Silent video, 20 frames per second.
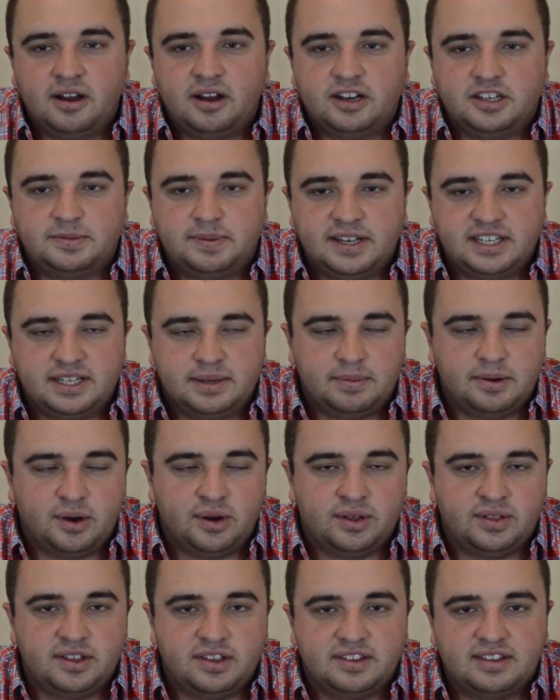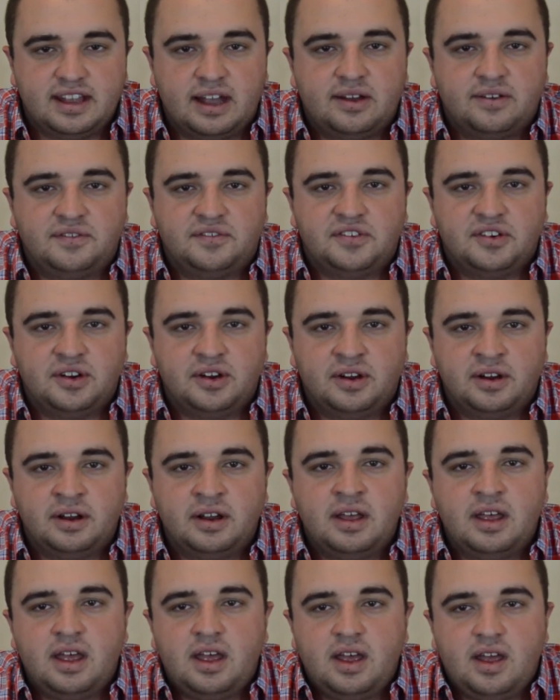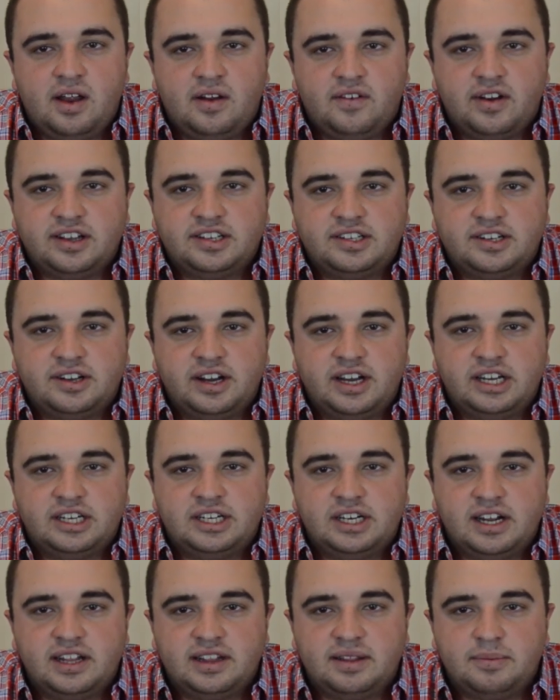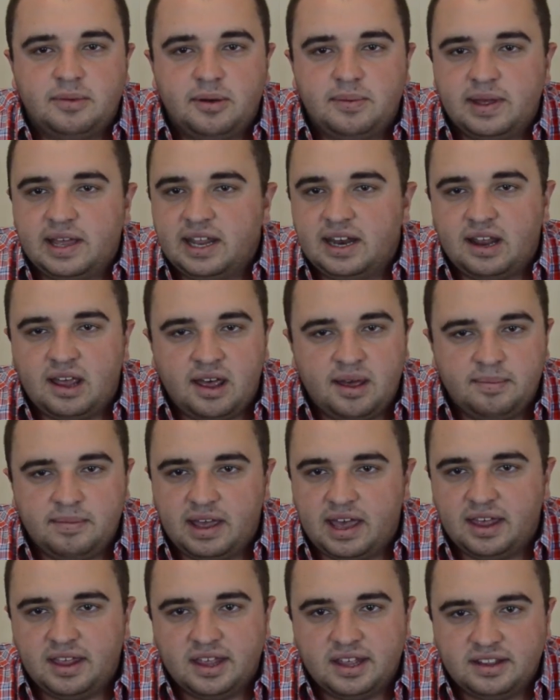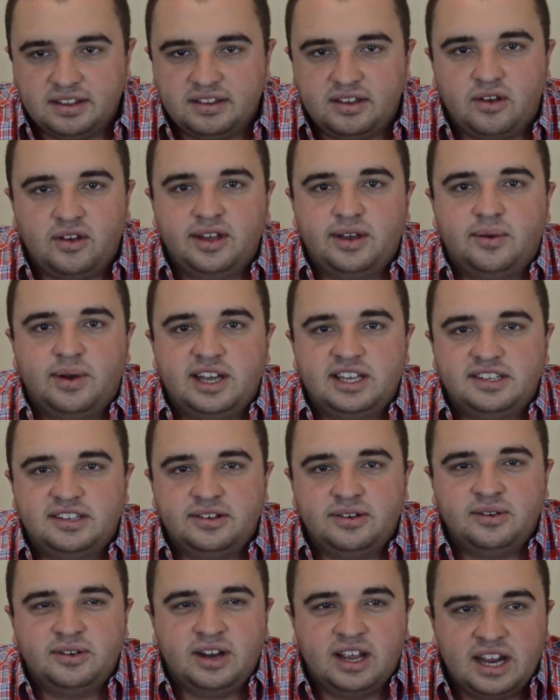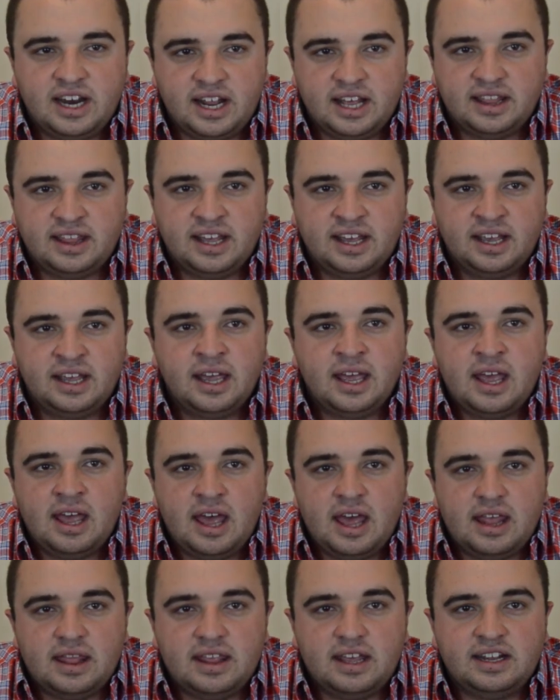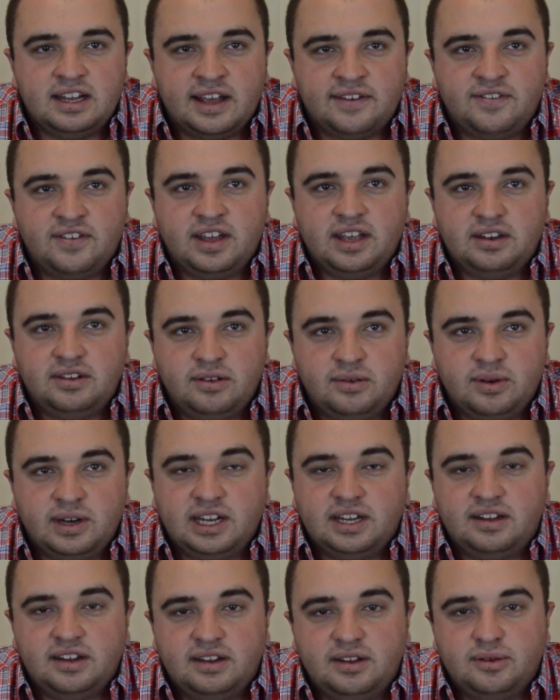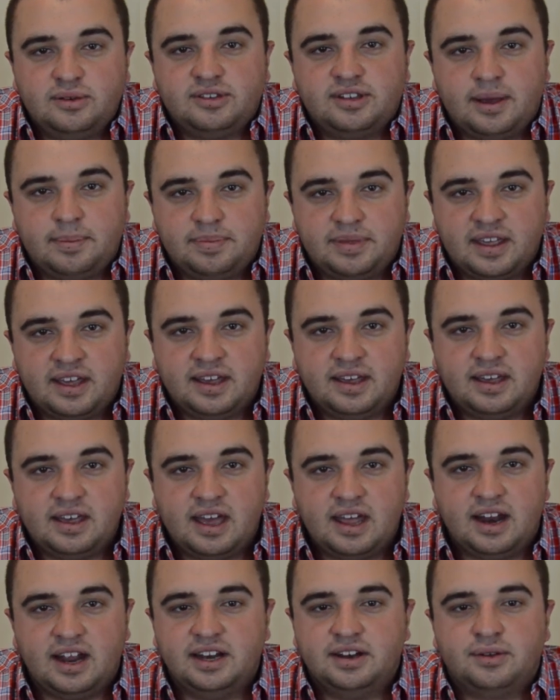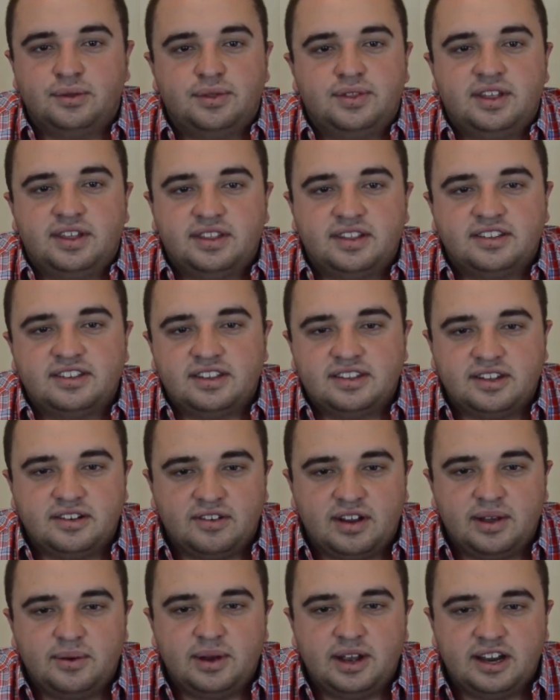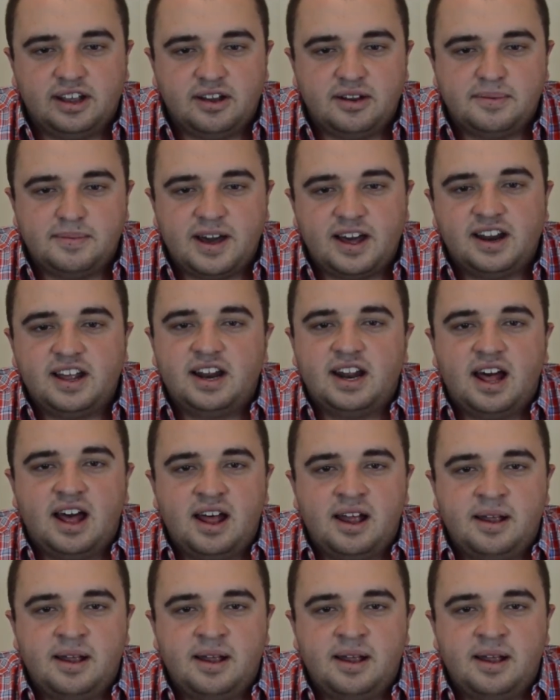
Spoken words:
Spaceship Earth is down for restoration at the moment. Ellen's going away soon, and I think they definitely do need to do something, and I don't think this is the right way to go about it.